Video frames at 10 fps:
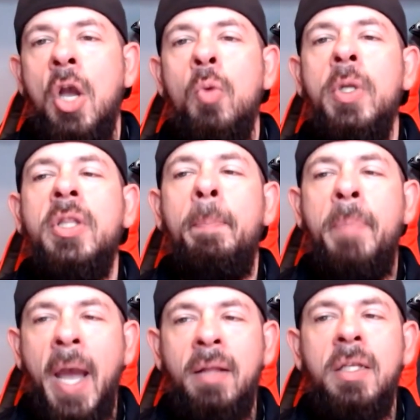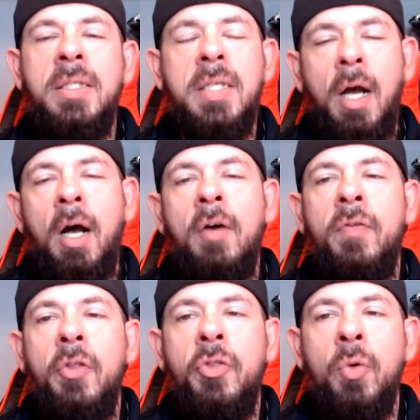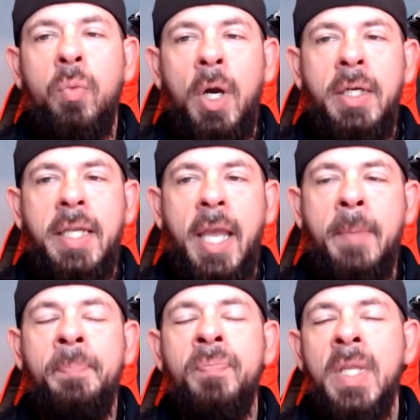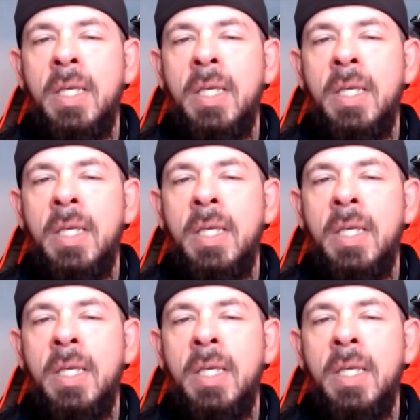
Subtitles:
with the balance of the run game.